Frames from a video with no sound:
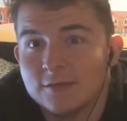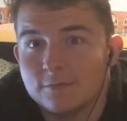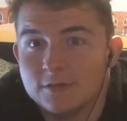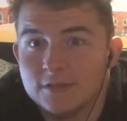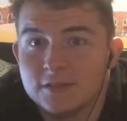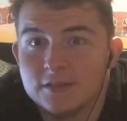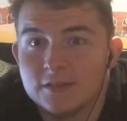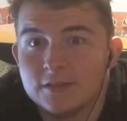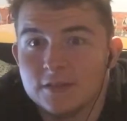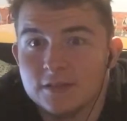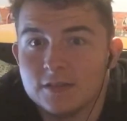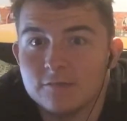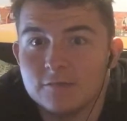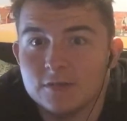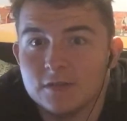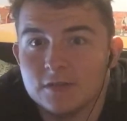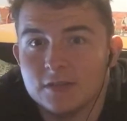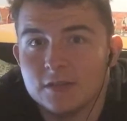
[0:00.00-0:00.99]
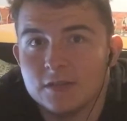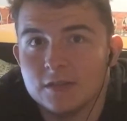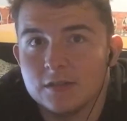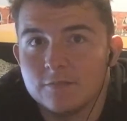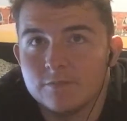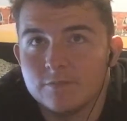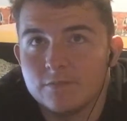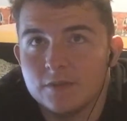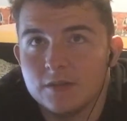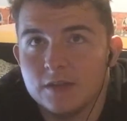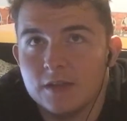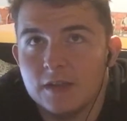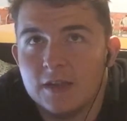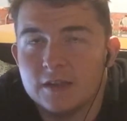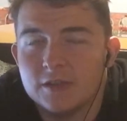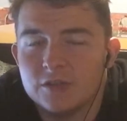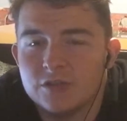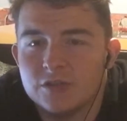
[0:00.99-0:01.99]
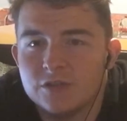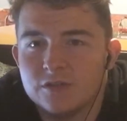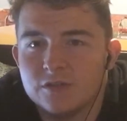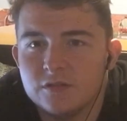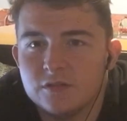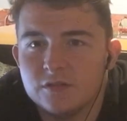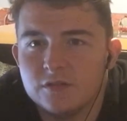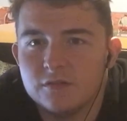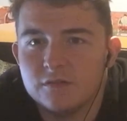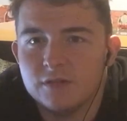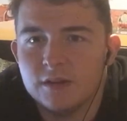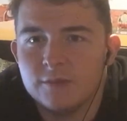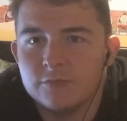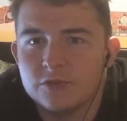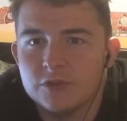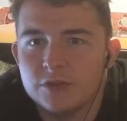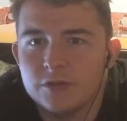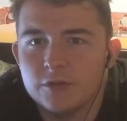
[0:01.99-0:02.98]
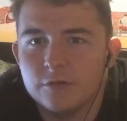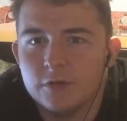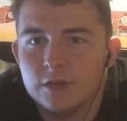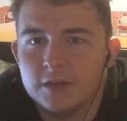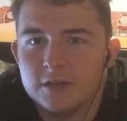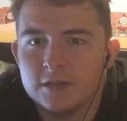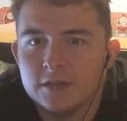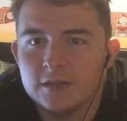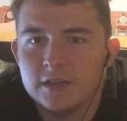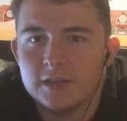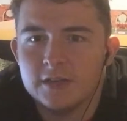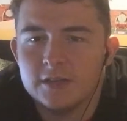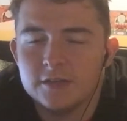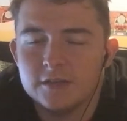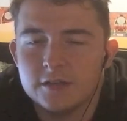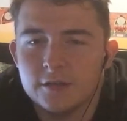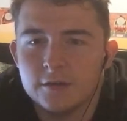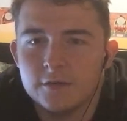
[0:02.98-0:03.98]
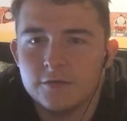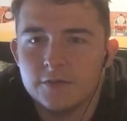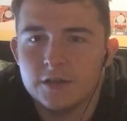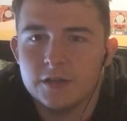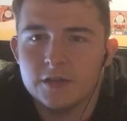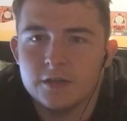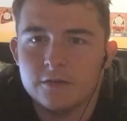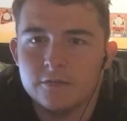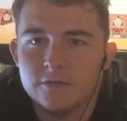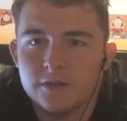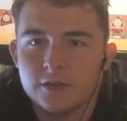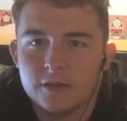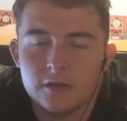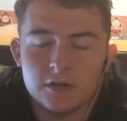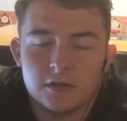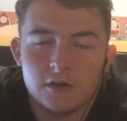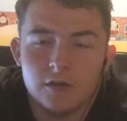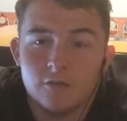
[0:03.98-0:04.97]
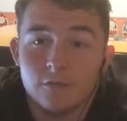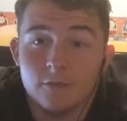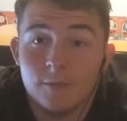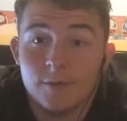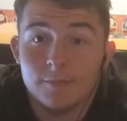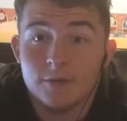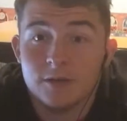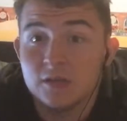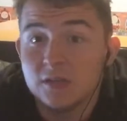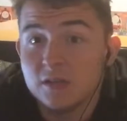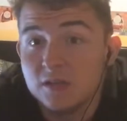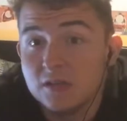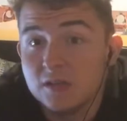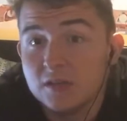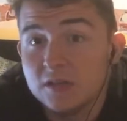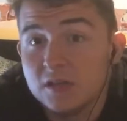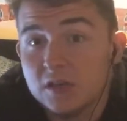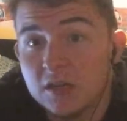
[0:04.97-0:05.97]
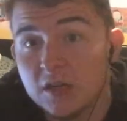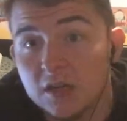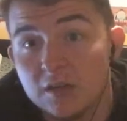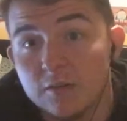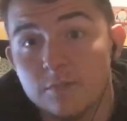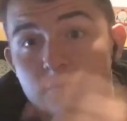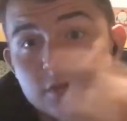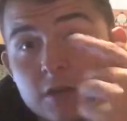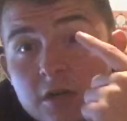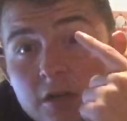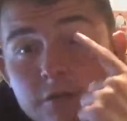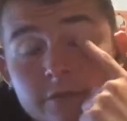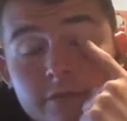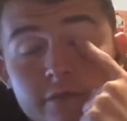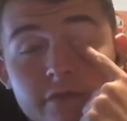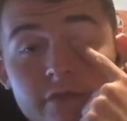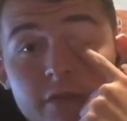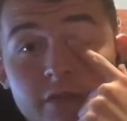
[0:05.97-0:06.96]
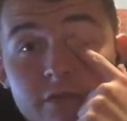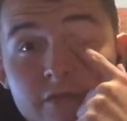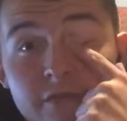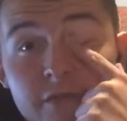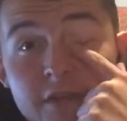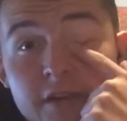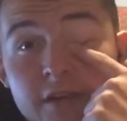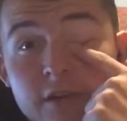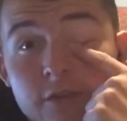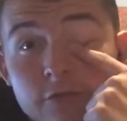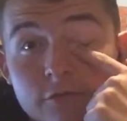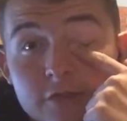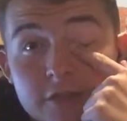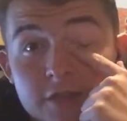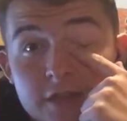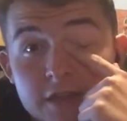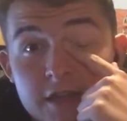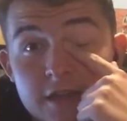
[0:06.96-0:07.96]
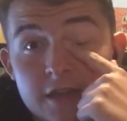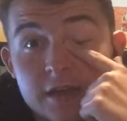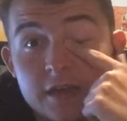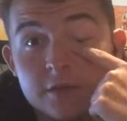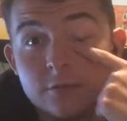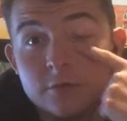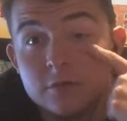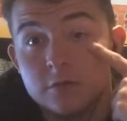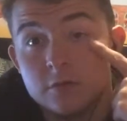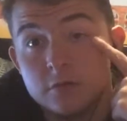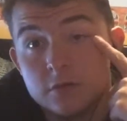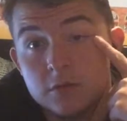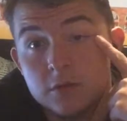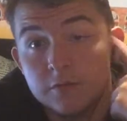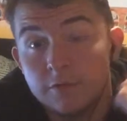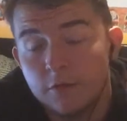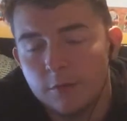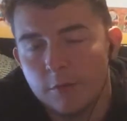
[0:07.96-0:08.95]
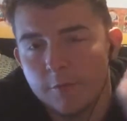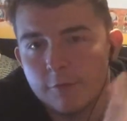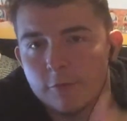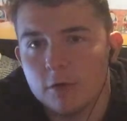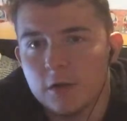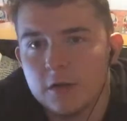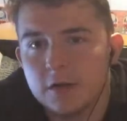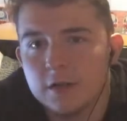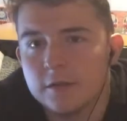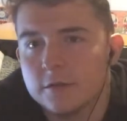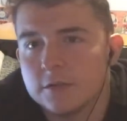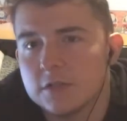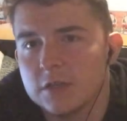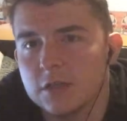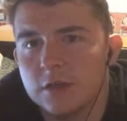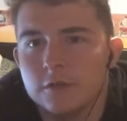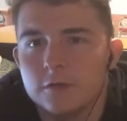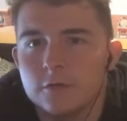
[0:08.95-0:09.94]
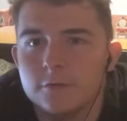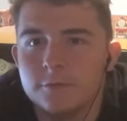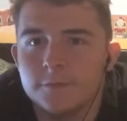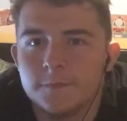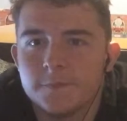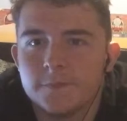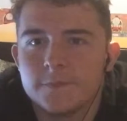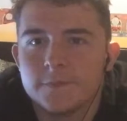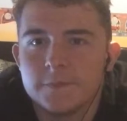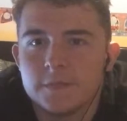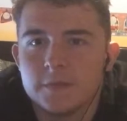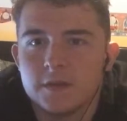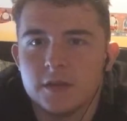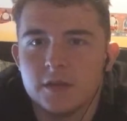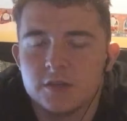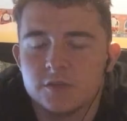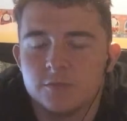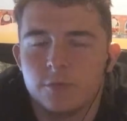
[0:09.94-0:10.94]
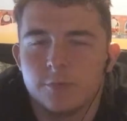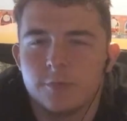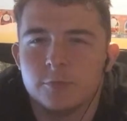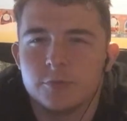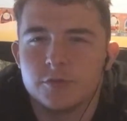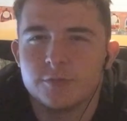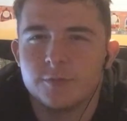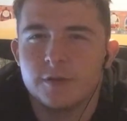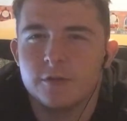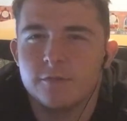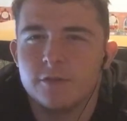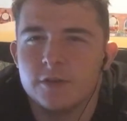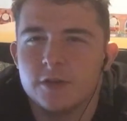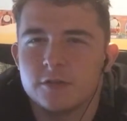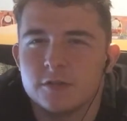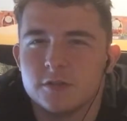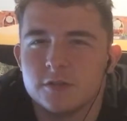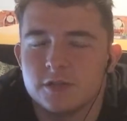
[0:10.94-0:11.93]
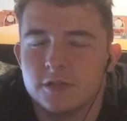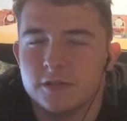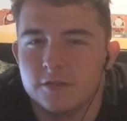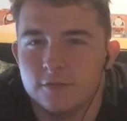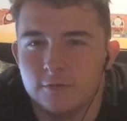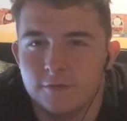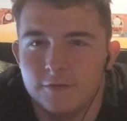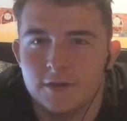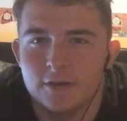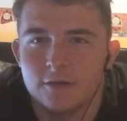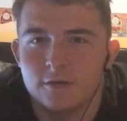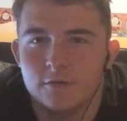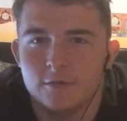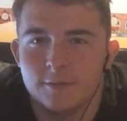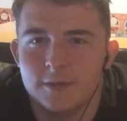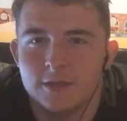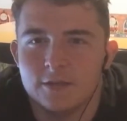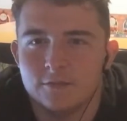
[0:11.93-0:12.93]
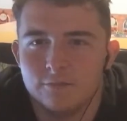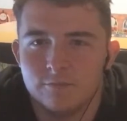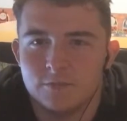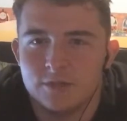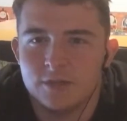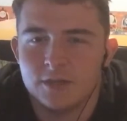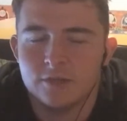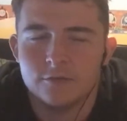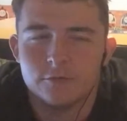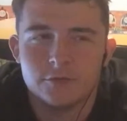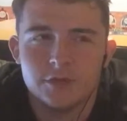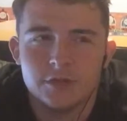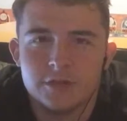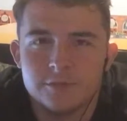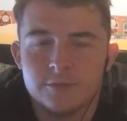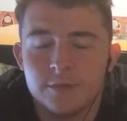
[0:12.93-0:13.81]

It was the MGU-K is the only thing in the thing, I can't remember. I think they got rid of the heat element, if I remember rightly, so I should probably watch my own video, because I did do a video about the technical changes.